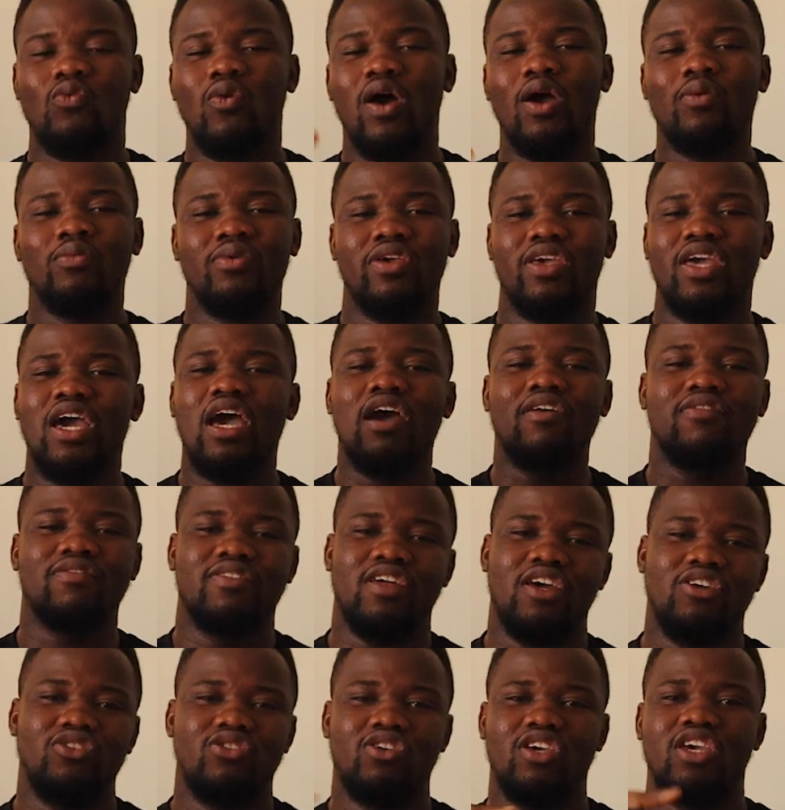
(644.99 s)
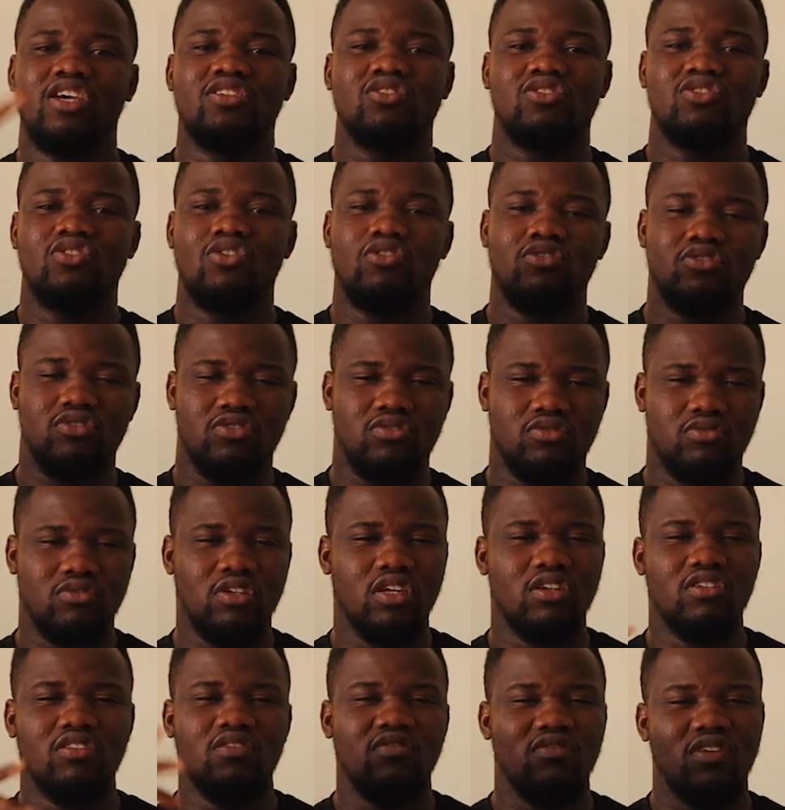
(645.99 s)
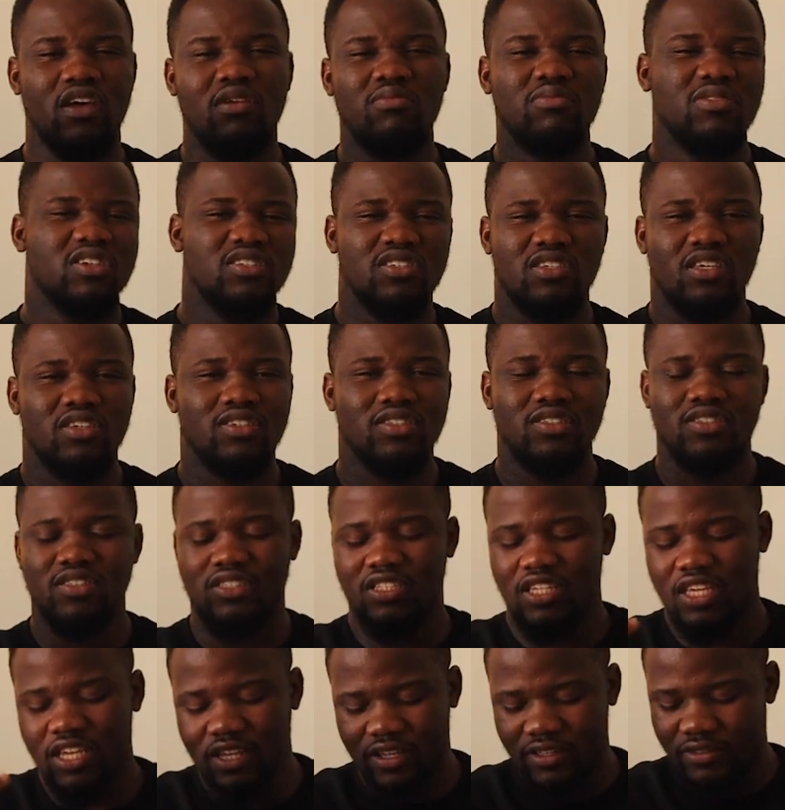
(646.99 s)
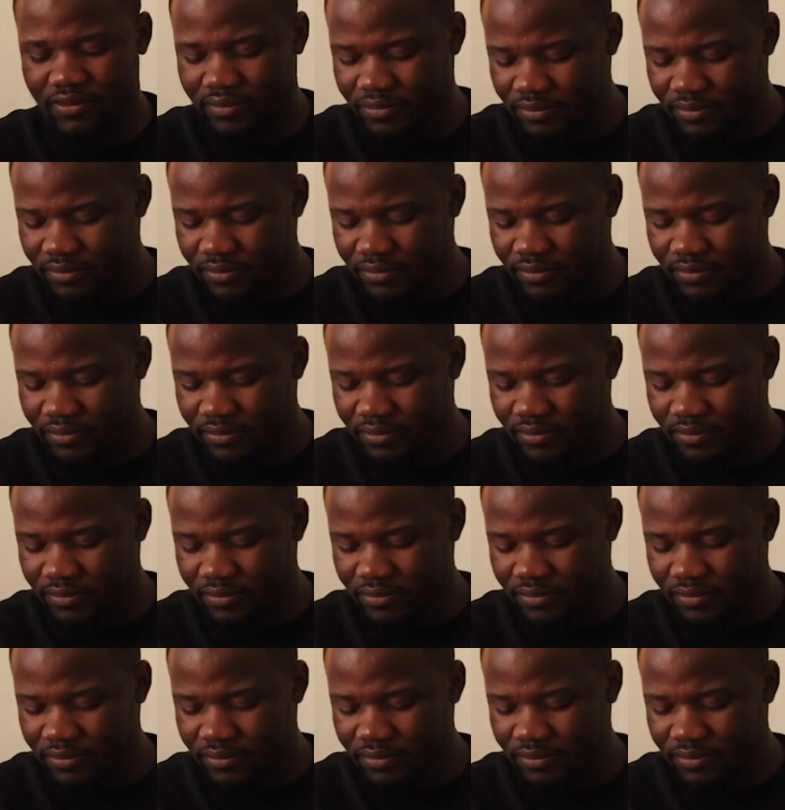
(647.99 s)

1 week after you get yours. I don't know if that makes sense. Yeah.